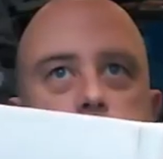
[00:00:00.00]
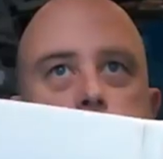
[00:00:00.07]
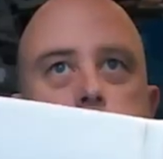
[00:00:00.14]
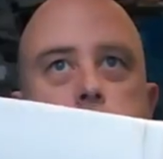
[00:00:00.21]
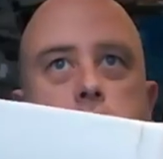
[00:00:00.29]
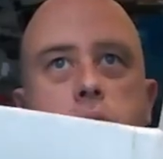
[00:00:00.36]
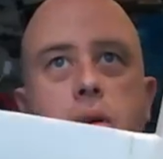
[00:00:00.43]

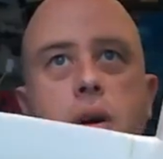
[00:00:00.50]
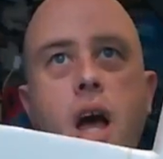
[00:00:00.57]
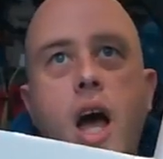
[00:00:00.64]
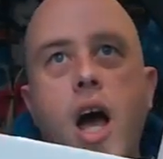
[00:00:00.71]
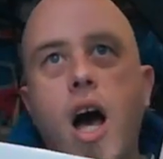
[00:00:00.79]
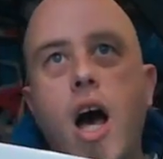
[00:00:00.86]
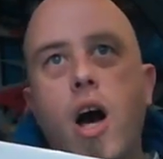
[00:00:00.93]
for you.
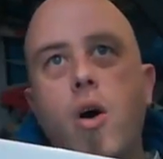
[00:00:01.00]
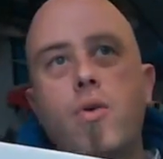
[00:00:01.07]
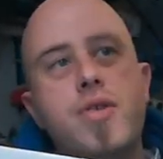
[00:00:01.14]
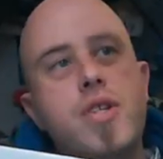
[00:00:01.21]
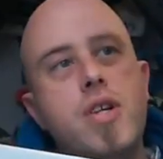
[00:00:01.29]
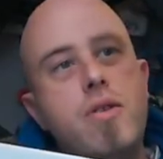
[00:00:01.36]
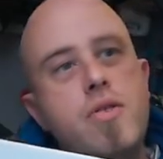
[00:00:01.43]

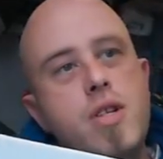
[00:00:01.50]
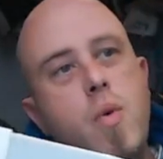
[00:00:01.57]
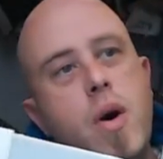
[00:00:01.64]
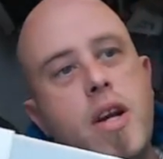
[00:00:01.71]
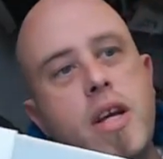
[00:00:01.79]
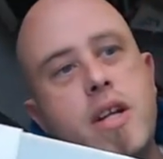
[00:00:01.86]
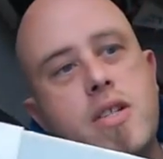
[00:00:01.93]
Also, just
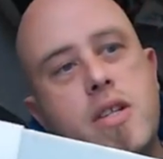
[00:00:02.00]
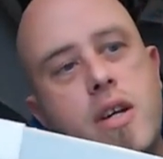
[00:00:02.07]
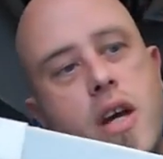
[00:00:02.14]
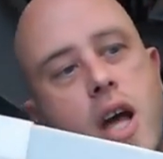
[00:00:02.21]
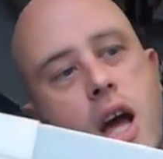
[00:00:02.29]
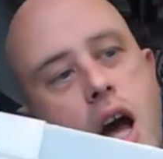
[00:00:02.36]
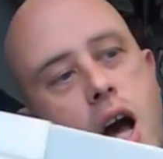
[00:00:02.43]
one thing
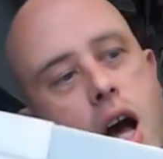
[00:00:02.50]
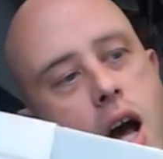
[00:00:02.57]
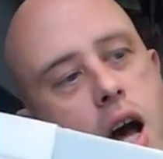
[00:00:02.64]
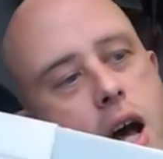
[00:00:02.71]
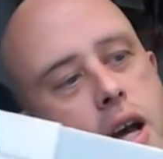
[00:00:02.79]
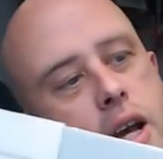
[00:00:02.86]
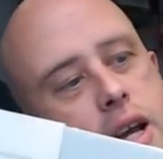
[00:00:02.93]

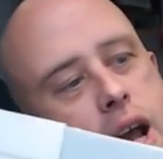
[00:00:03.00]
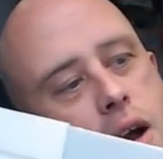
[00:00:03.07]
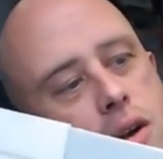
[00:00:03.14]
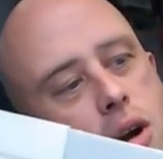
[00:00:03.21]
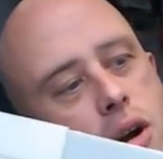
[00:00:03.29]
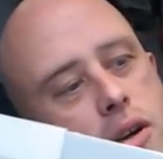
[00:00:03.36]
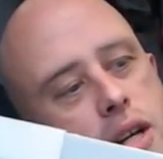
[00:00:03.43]
to
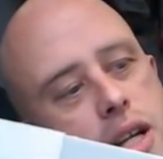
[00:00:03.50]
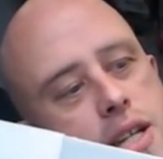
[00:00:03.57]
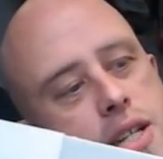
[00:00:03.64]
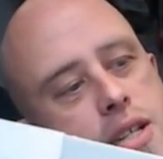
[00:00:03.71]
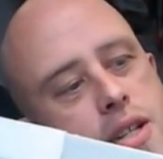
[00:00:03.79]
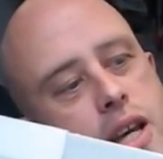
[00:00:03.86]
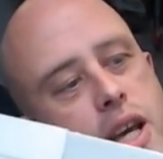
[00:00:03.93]
carry on
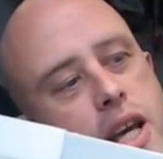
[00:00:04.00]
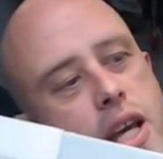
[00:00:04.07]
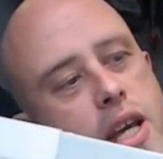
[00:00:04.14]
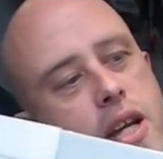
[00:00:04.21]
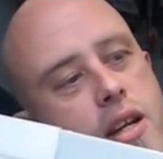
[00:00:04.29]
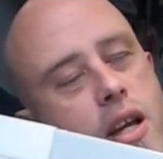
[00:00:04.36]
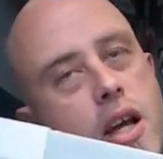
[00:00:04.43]
is that
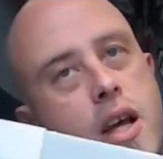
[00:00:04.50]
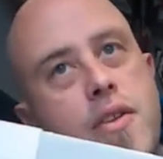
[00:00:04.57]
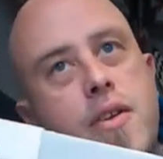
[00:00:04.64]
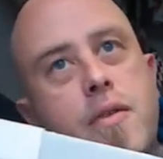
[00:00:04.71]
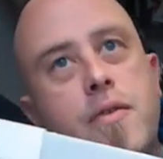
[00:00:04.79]
in the